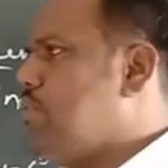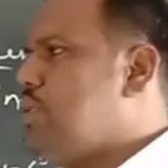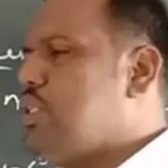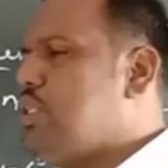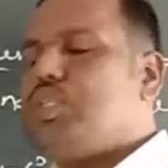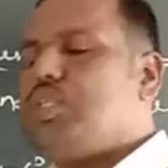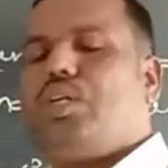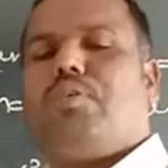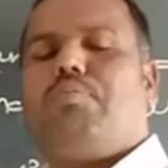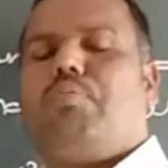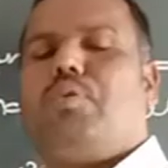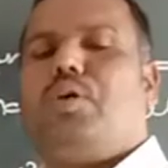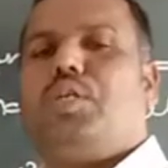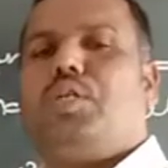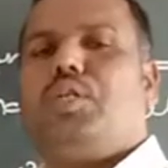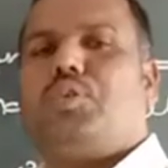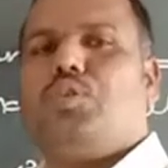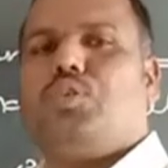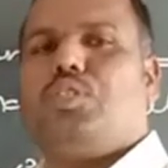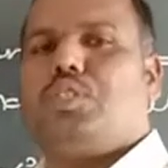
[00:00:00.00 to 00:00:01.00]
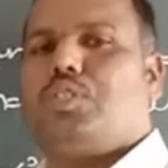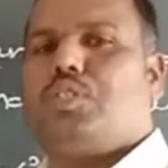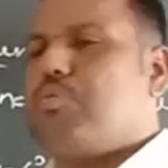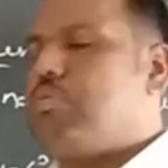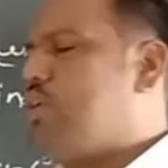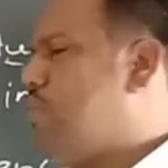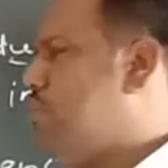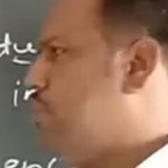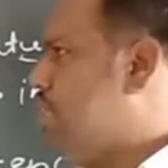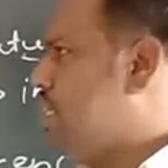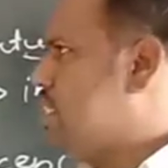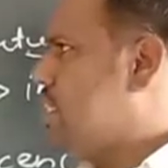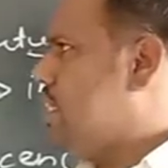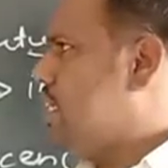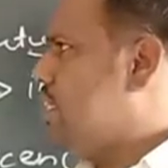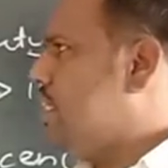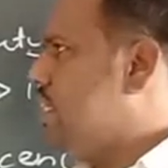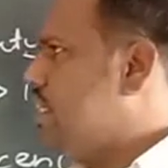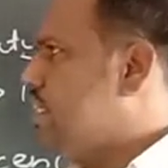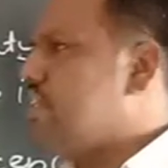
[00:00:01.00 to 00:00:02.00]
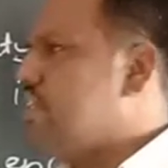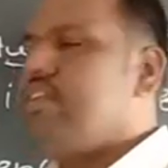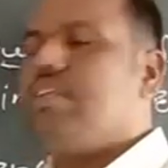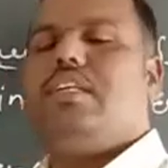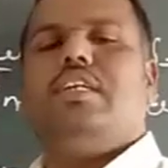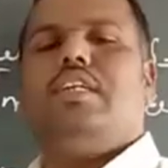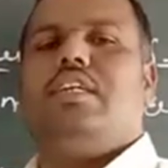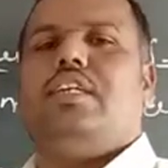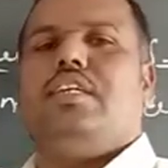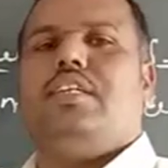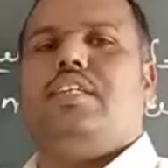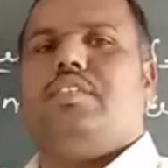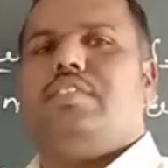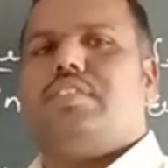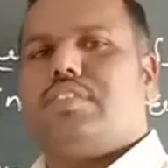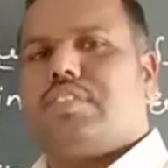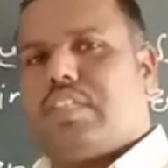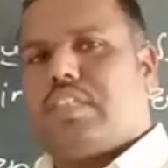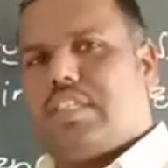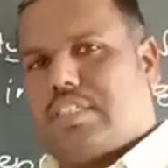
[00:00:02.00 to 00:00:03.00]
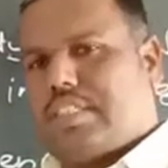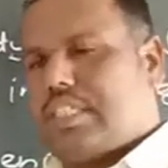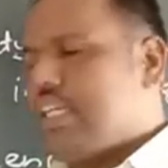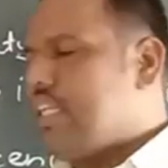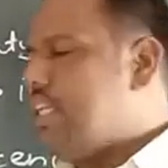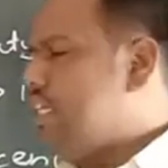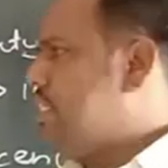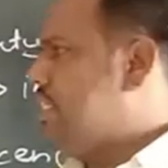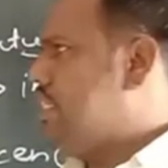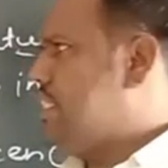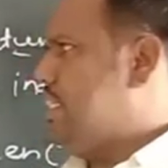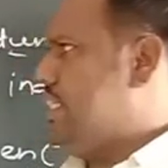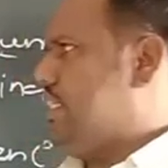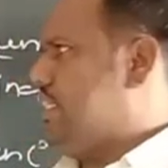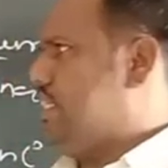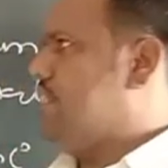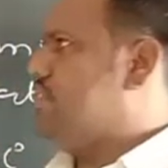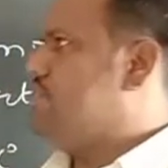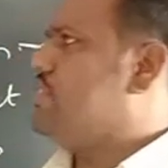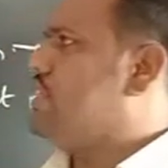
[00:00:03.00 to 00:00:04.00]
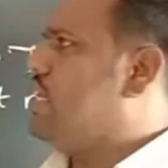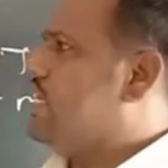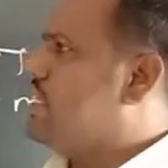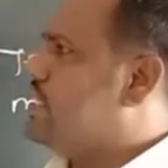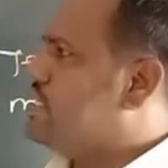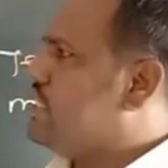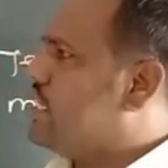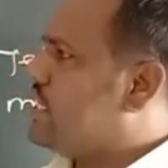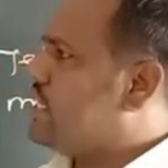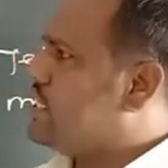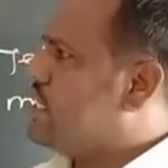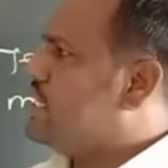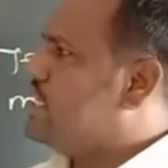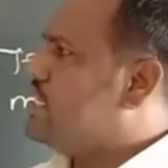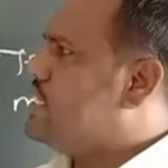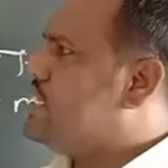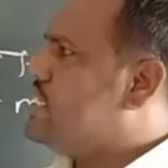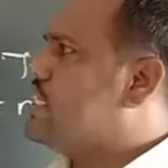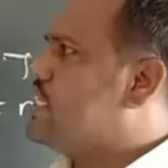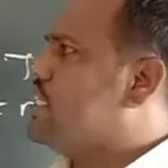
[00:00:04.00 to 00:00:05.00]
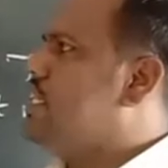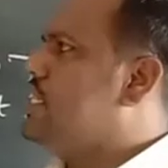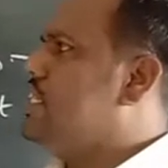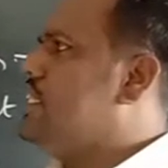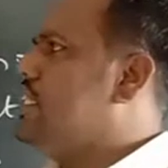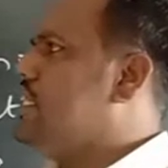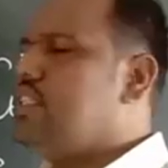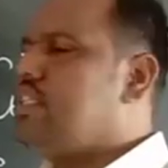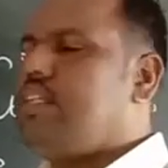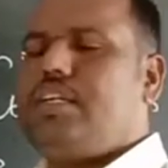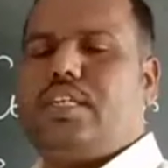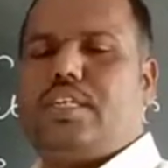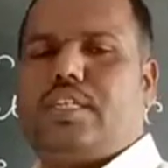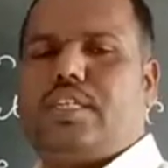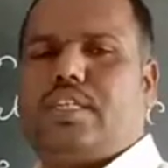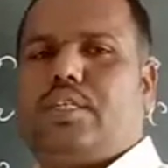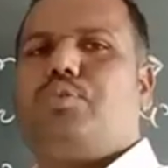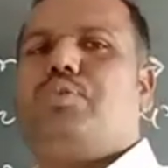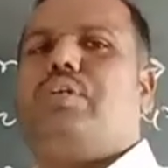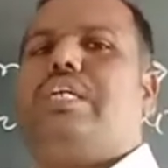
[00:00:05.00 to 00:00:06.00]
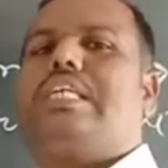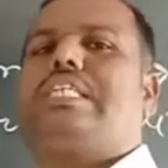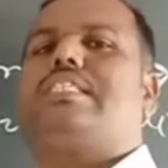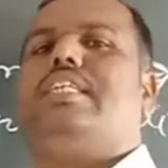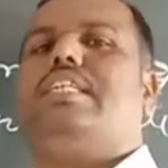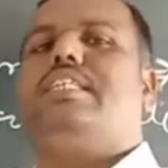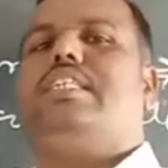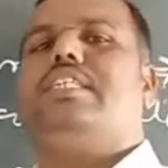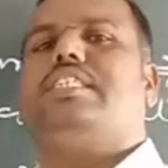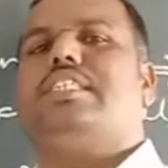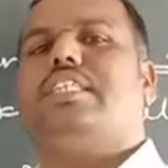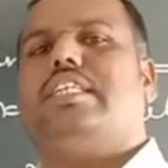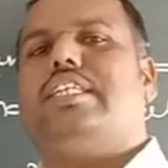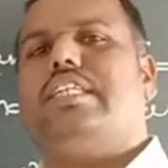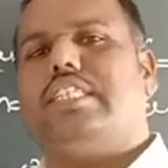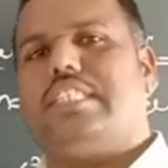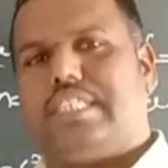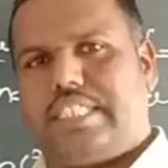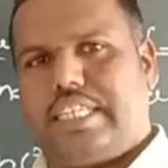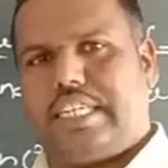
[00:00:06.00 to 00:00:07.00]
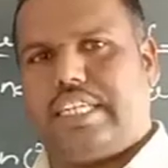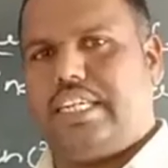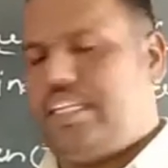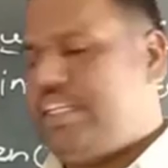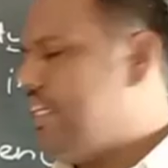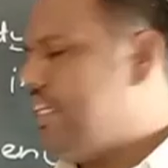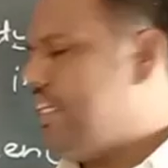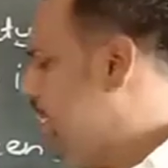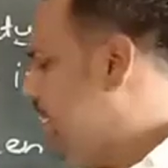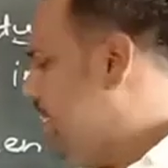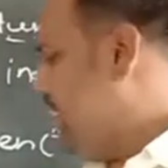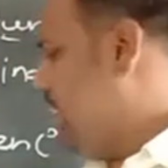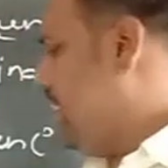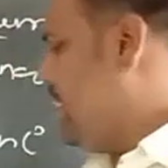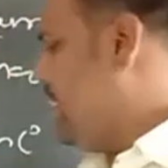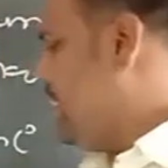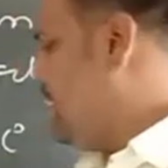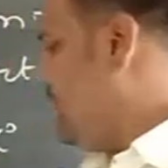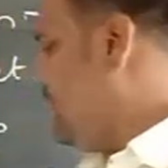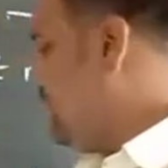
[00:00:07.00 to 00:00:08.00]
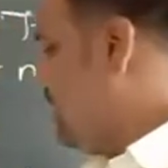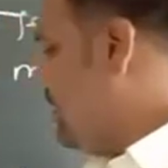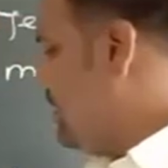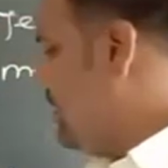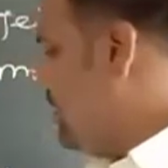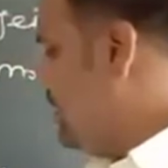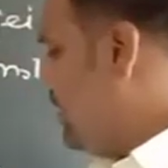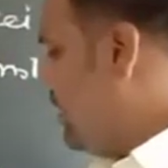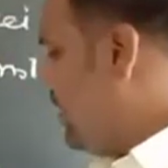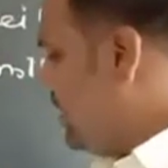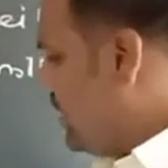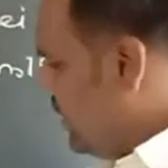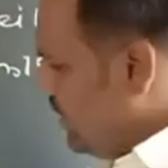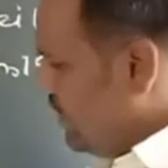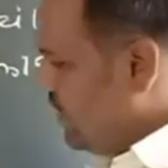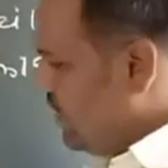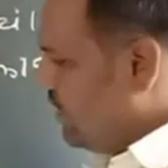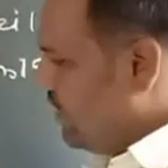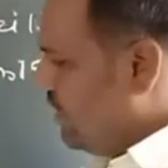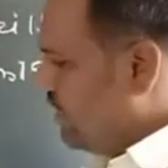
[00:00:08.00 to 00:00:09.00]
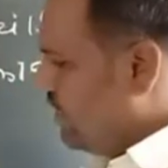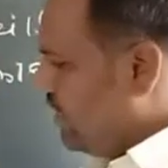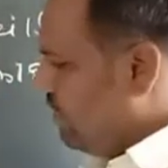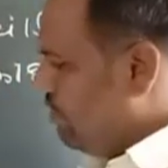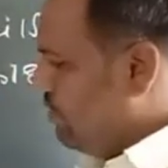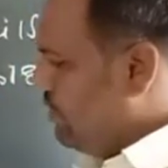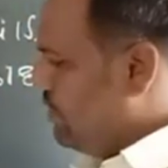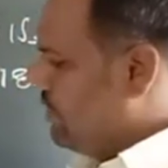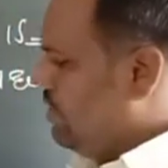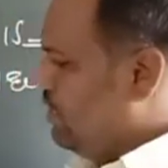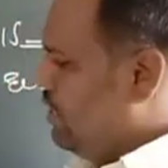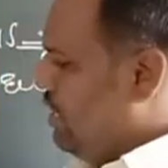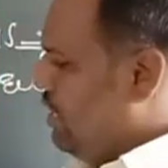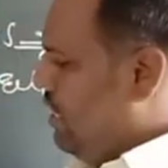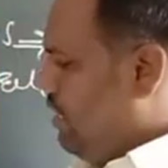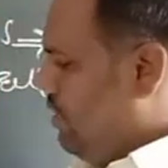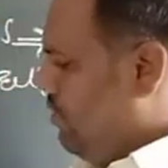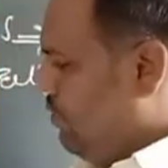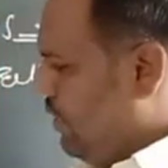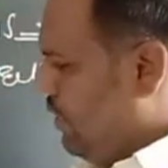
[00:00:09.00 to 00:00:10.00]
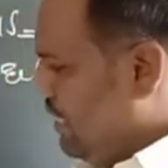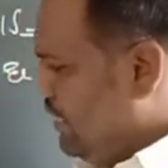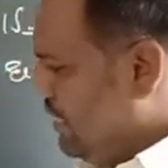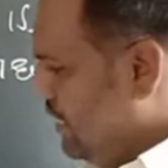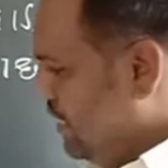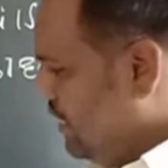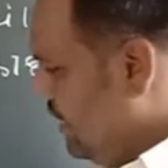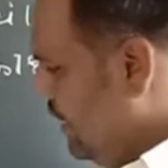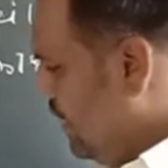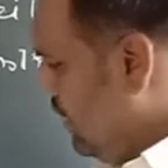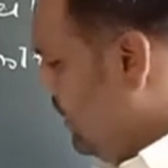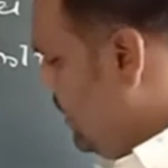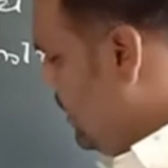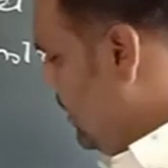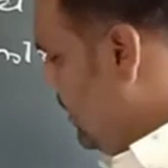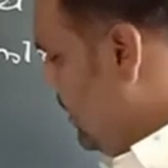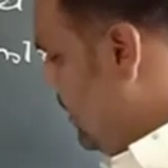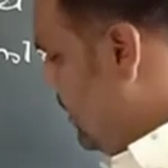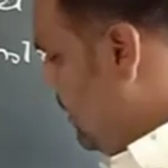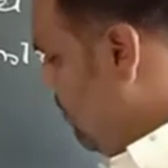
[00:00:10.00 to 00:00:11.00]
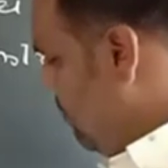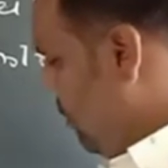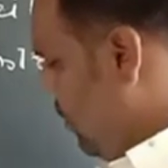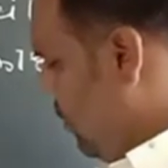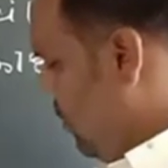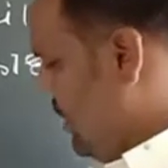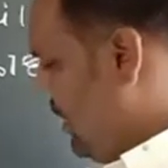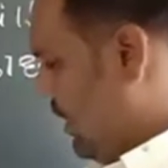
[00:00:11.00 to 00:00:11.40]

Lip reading: of molecules from excited singlet state, that is excited singlet third to excited singlet second, it is considered as internal conversion. While this intersystem crossing,